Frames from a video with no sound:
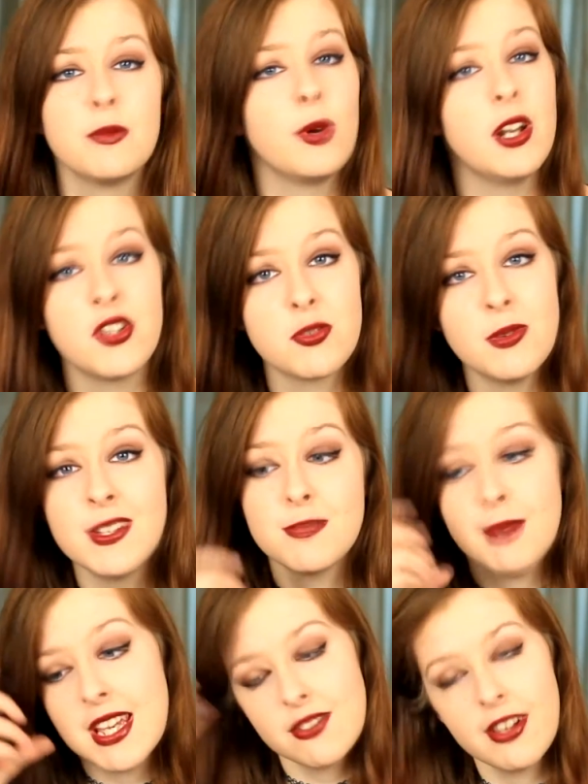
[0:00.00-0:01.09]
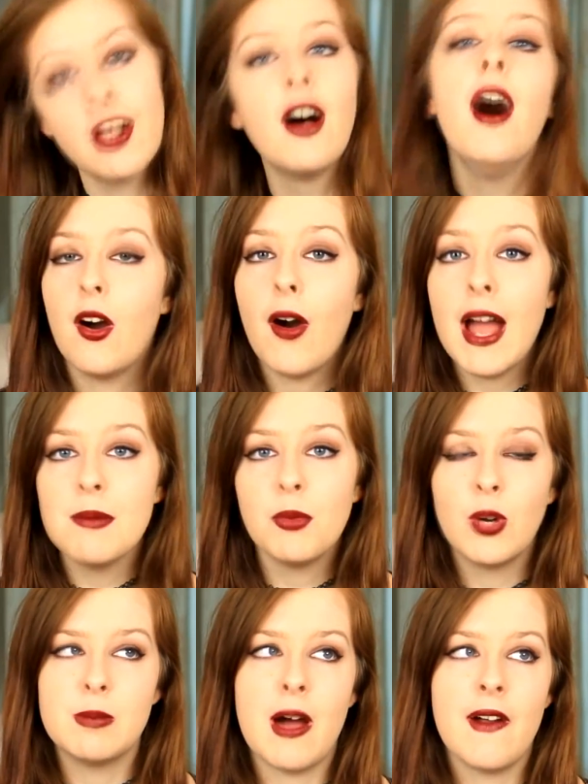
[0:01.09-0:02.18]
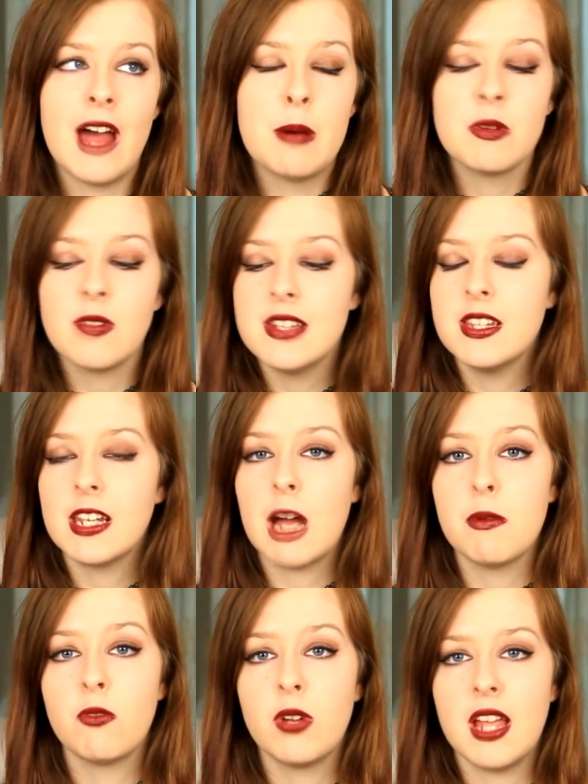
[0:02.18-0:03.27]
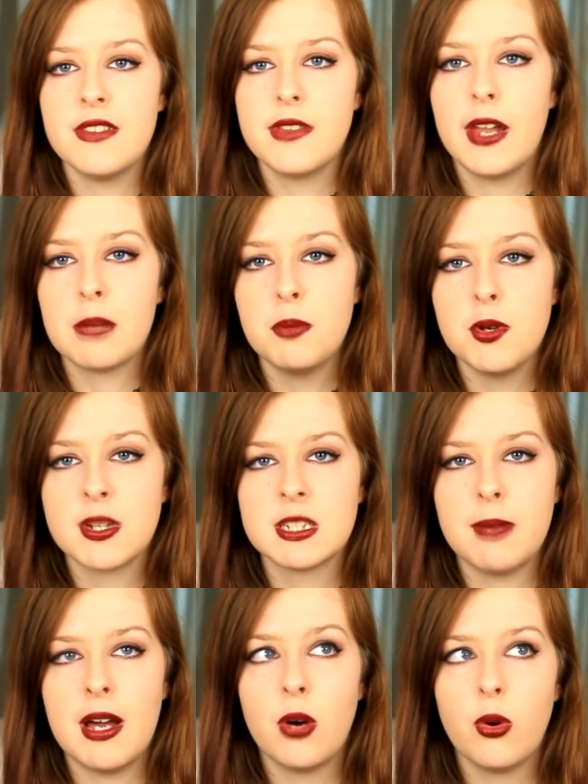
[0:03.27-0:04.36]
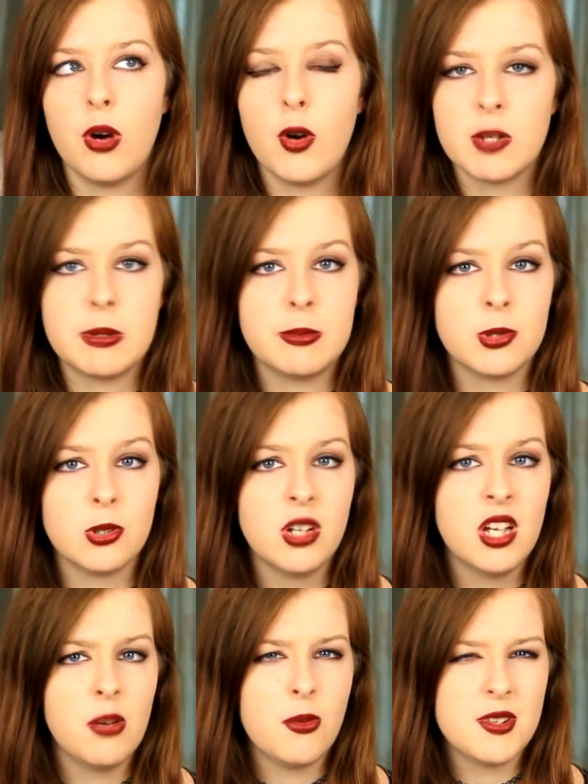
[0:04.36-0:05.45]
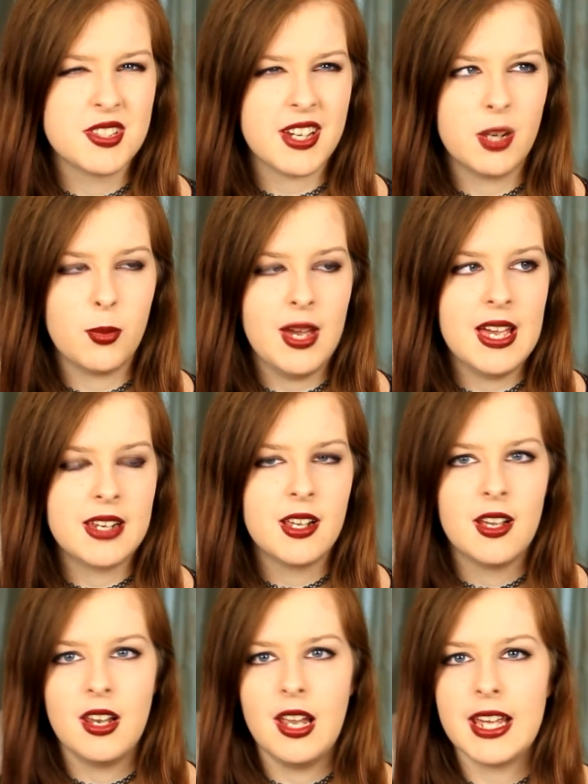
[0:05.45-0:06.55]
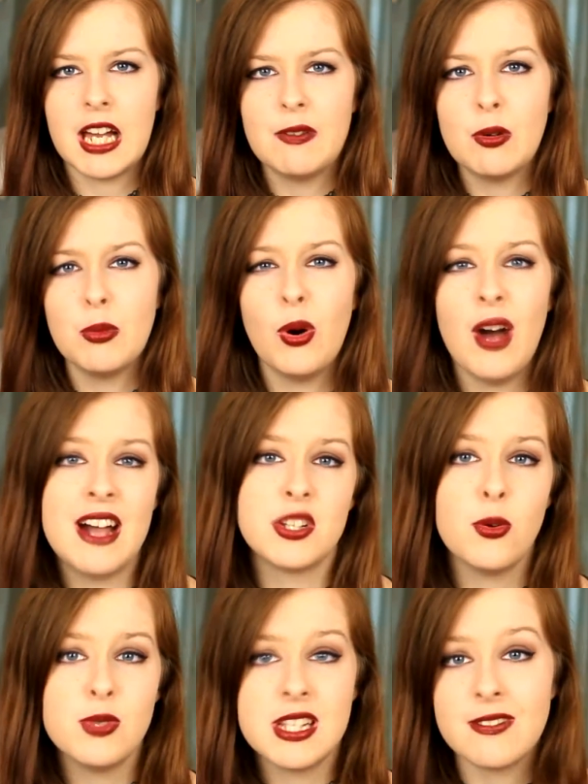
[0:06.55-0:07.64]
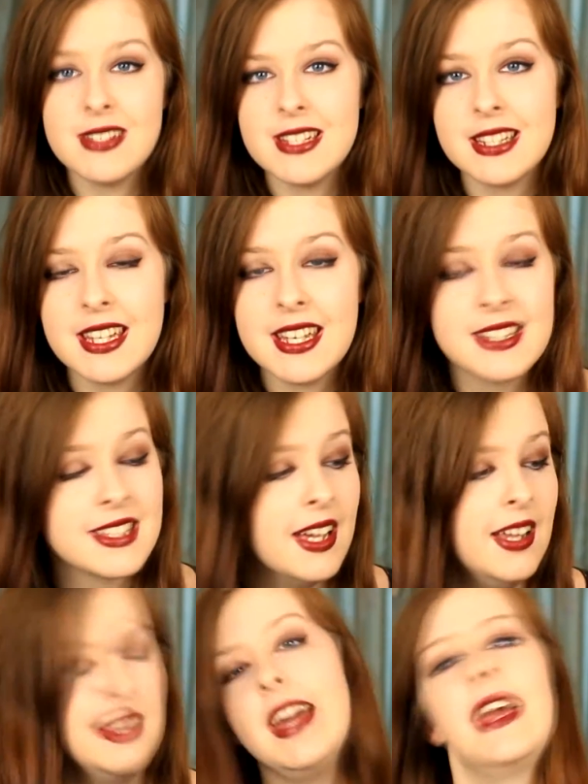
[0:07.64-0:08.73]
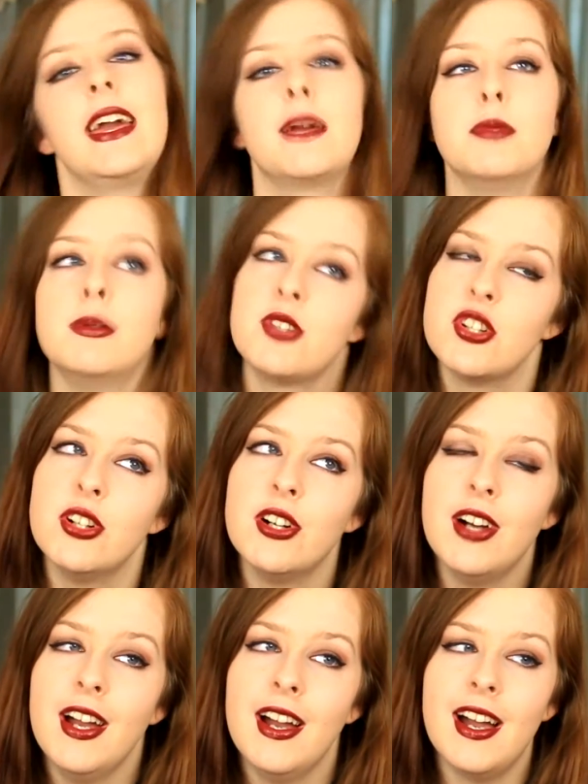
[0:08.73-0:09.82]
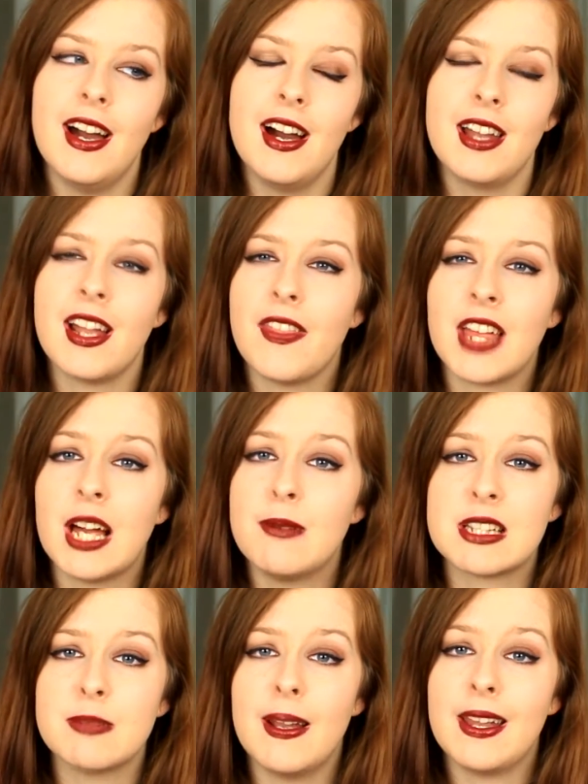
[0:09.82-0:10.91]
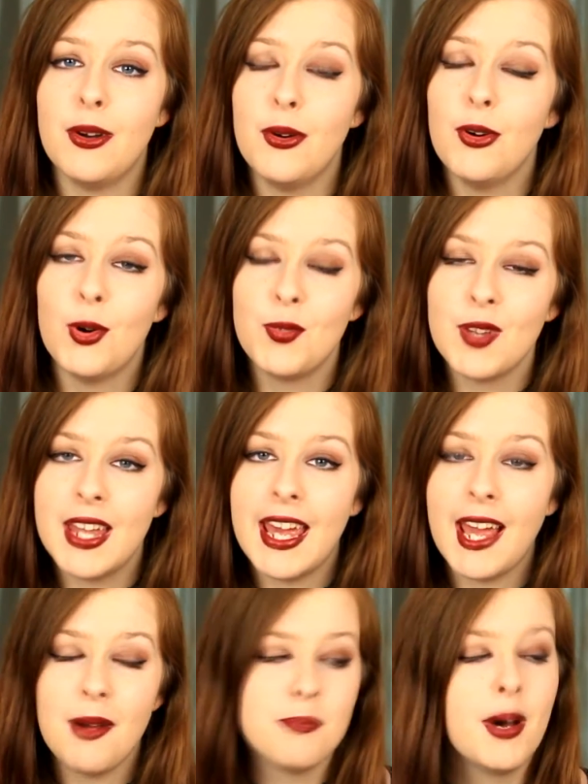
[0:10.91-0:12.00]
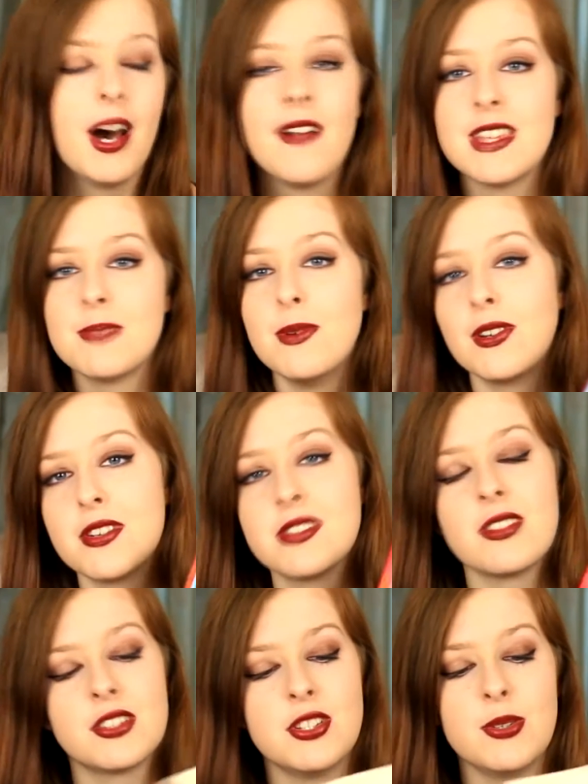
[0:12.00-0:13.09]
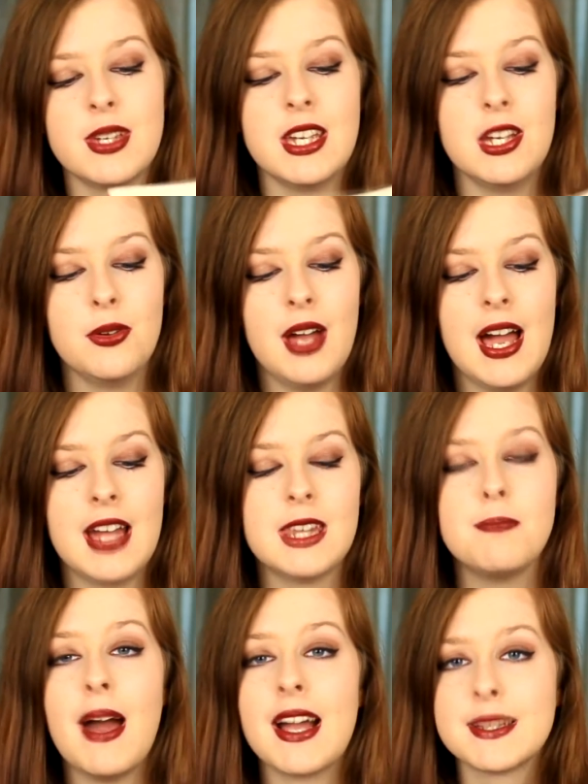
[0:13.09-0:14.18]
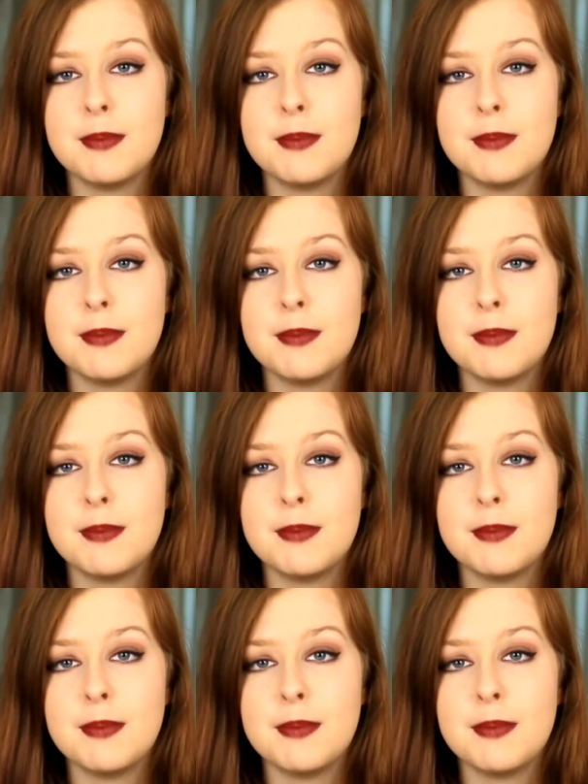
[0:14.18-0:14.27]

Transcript: The Mortal Instruments, Maze Runner. I am all about that, but recently I've been really into like books about older people, which is kind of weird. Like, I feel more adulty reading these, like more mature. And I think I'm explaining it awfully, but this book just looks too cute, and the back's